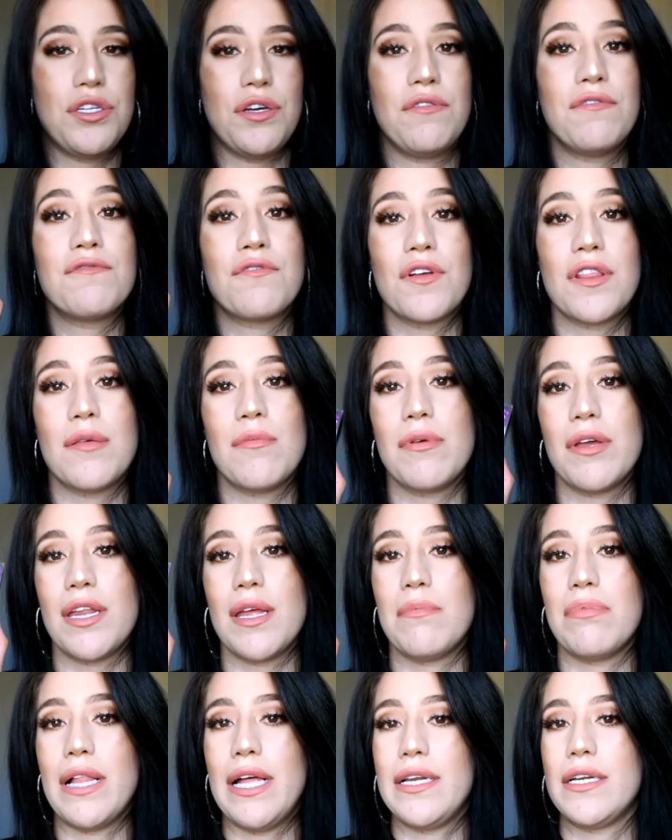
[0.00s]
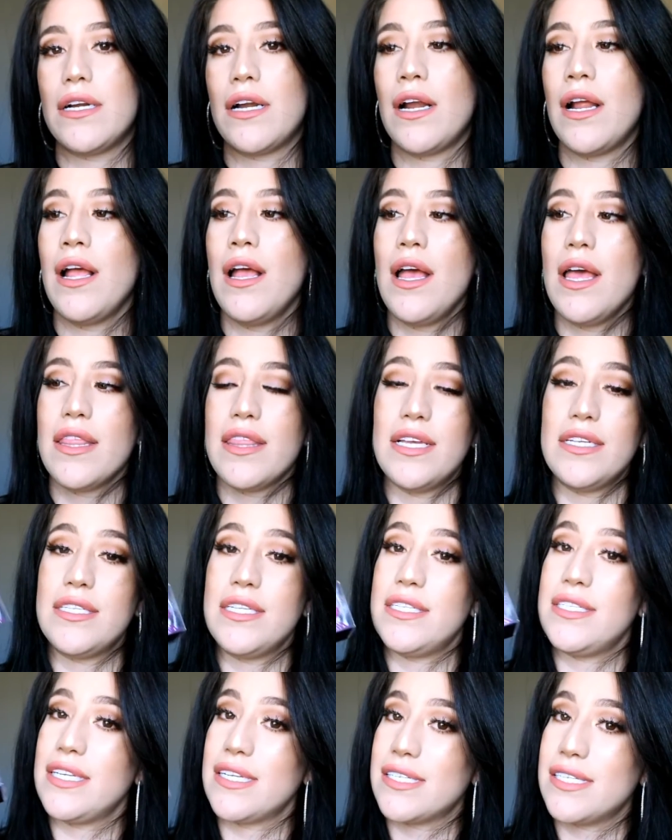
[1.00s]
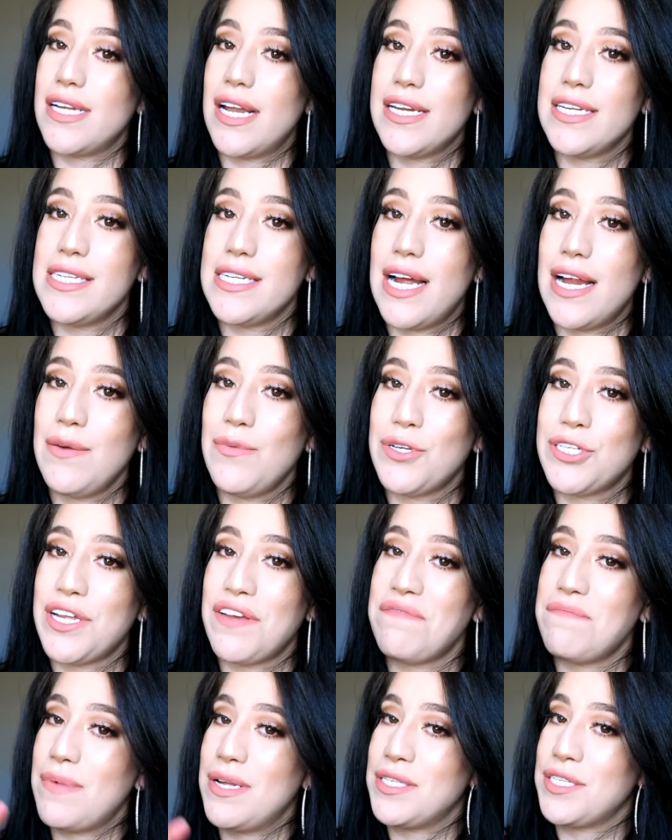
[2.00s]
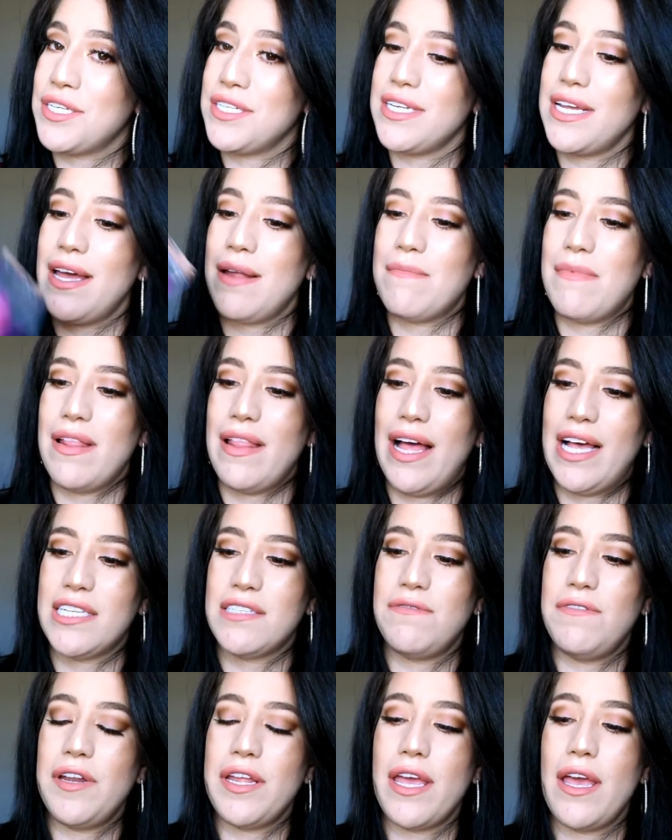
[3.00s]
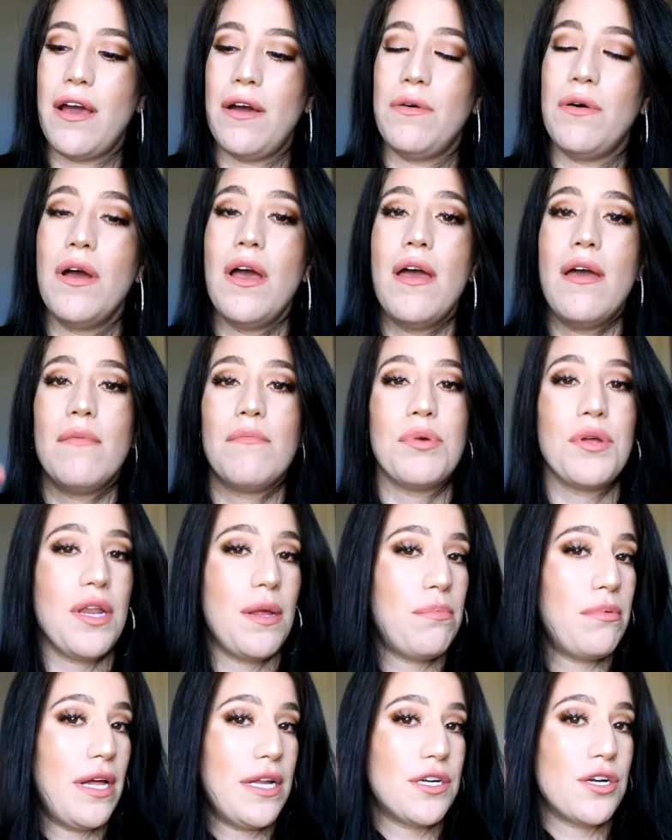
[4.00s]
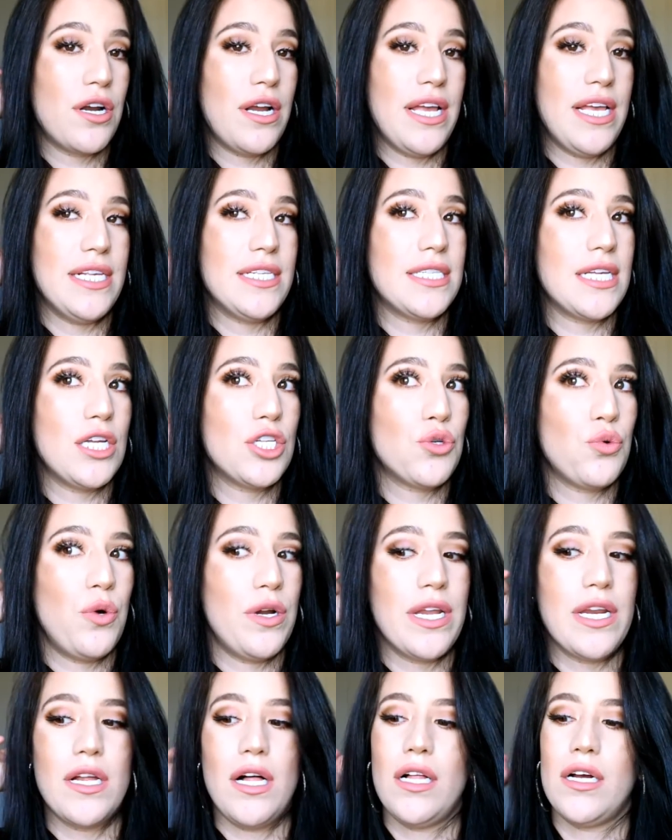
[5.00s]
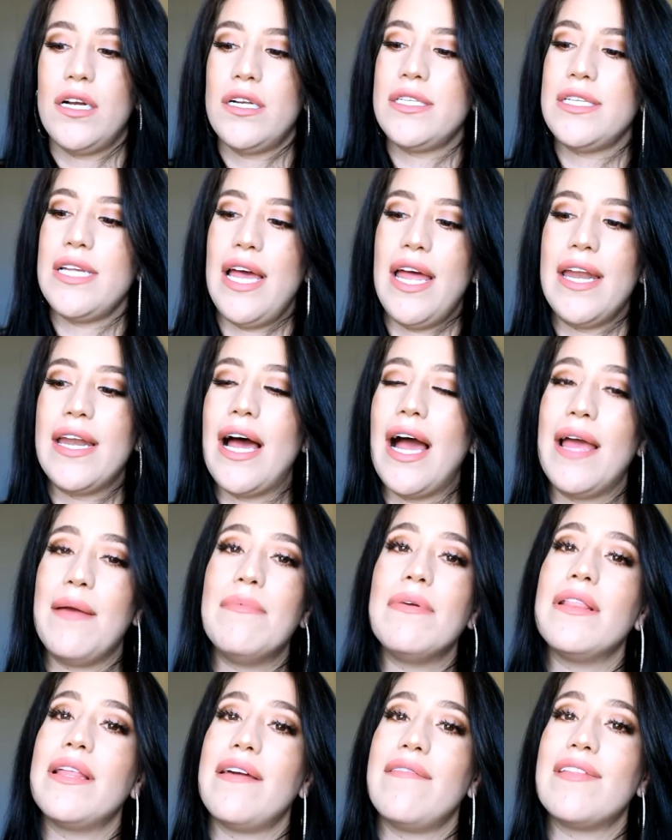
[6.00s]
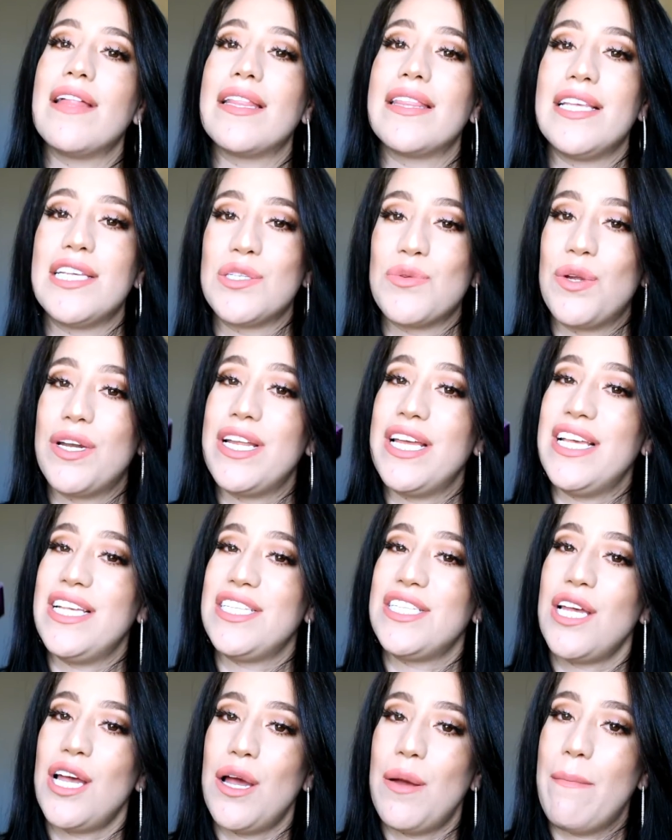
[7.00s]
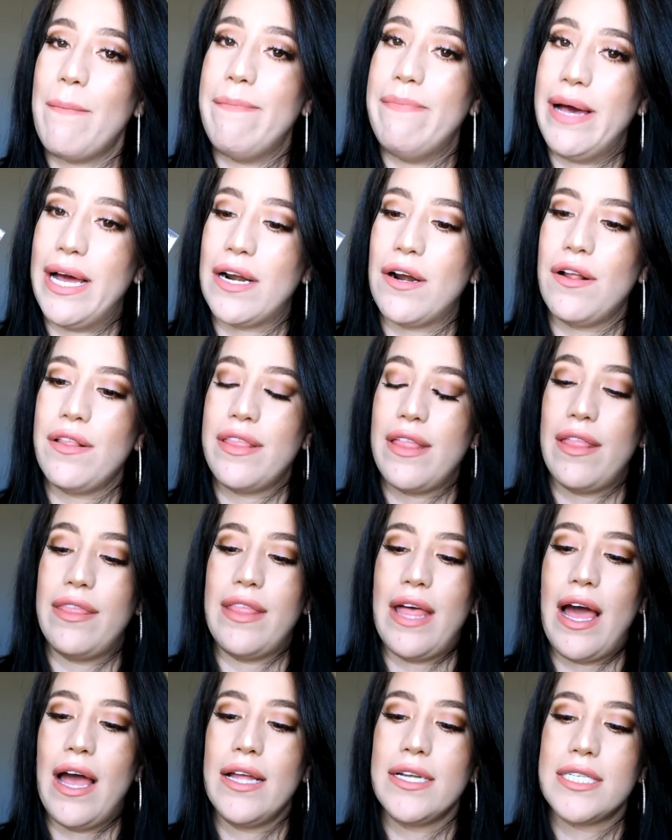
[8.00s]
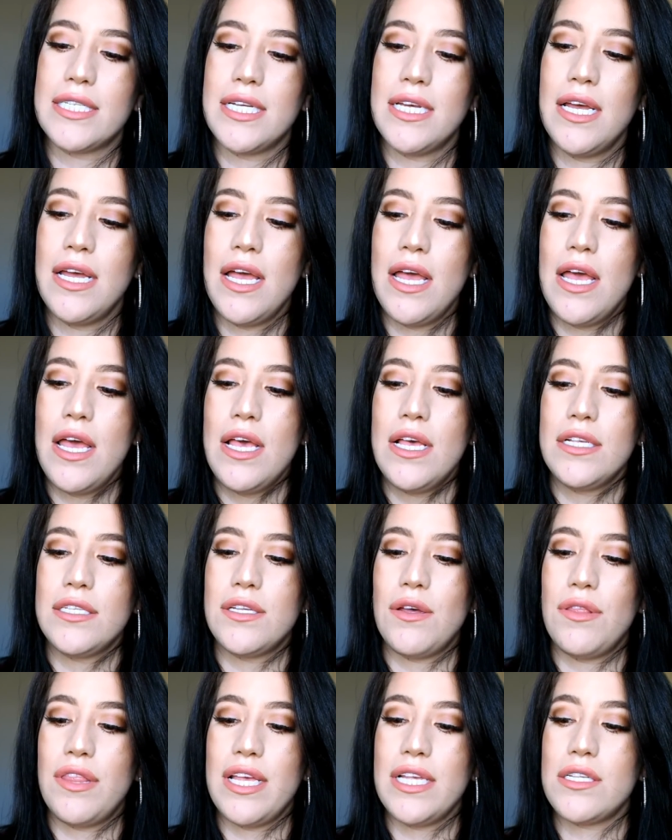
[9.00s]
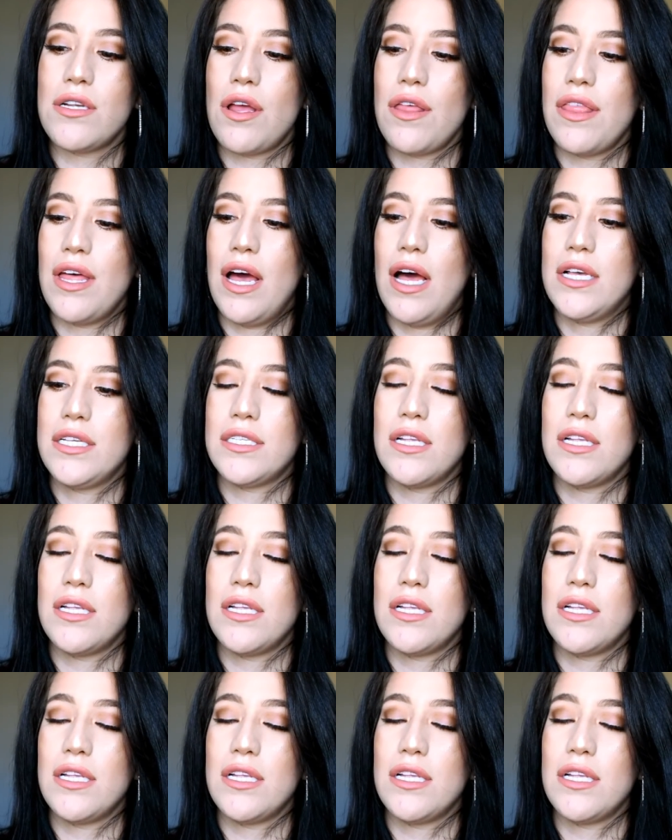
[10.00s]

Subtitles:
dupe for the Beauty Blender. This is $6.99, which I've mentioned it in my last video. Beauty Blender is $20, and I believe that this one is better than that. So these are the